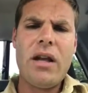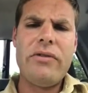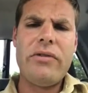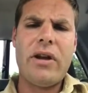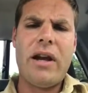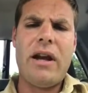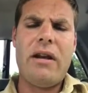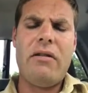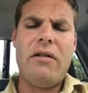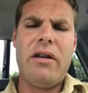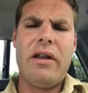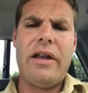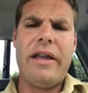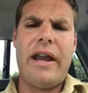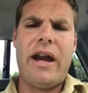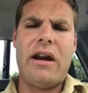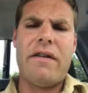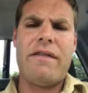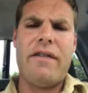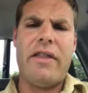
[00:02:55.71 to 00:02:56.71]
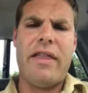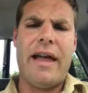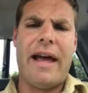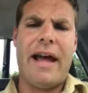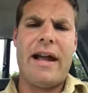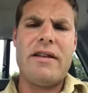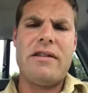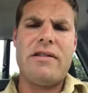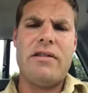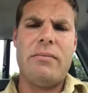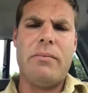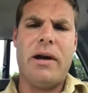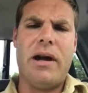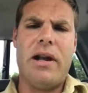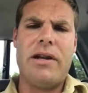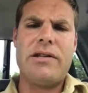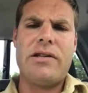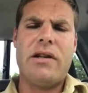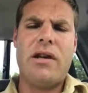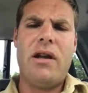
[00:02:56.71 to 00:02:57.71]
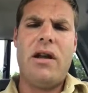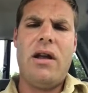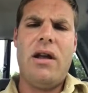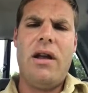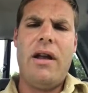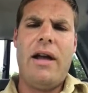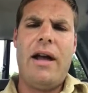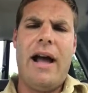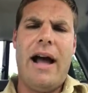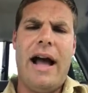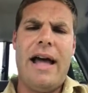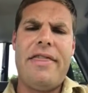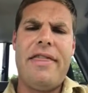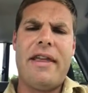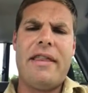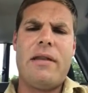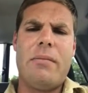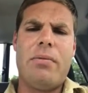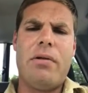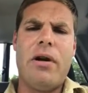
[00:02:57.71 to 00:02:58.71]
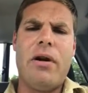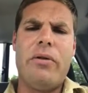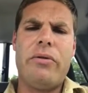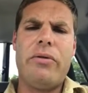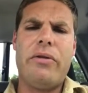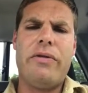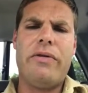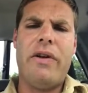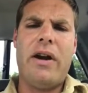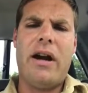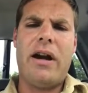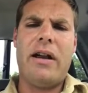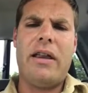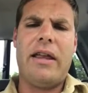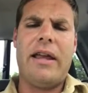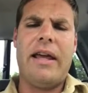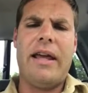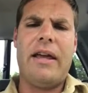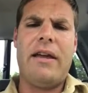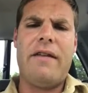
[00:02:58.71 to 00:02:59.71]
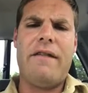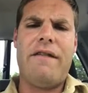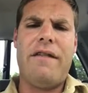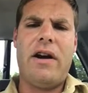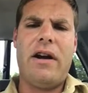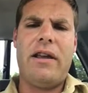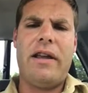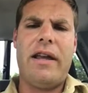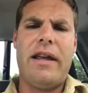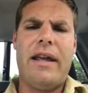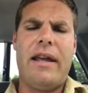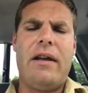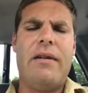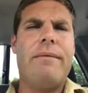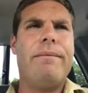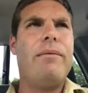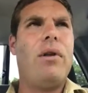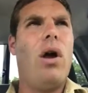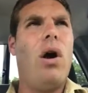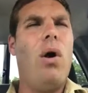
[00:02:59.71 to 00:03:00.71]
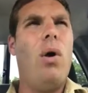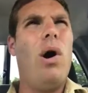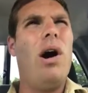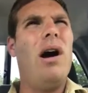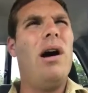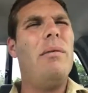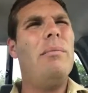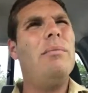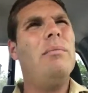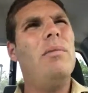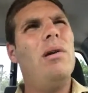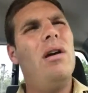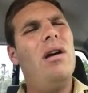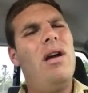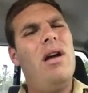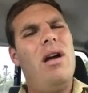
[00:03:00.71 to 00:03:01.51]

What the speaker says: So I didn't really care for that too much. I think the prose was fairly ho-hum.